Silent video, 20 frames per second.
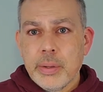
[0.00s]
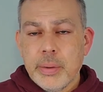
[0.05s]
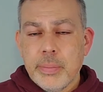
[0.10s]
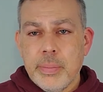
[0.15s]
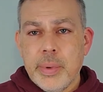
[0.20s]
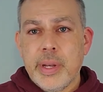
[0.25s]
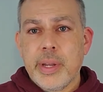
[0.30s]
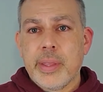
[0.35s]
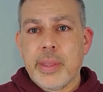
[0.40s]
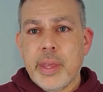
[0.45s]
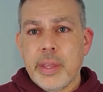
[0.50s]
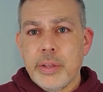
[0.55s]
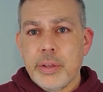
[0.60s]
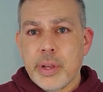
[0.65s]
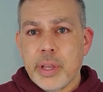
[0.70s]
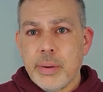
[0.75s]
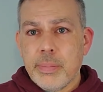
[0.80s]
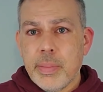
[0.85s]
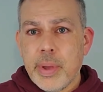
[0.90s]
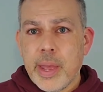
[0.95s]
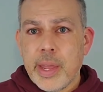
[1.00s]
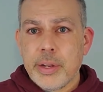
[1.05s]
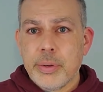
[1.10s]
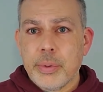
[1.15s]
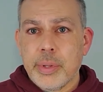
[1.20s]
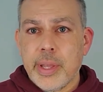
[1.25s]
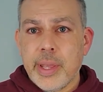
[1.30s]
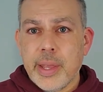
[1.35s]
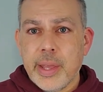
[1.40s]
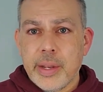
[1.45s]
meaning that you can
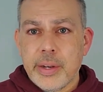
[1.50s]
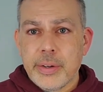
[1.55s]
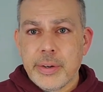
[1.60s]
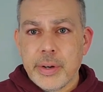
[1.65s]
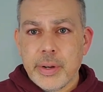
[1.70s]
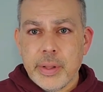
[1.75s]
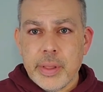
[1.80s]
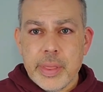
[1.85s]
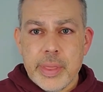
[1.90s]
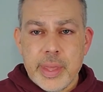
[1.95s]
manually enter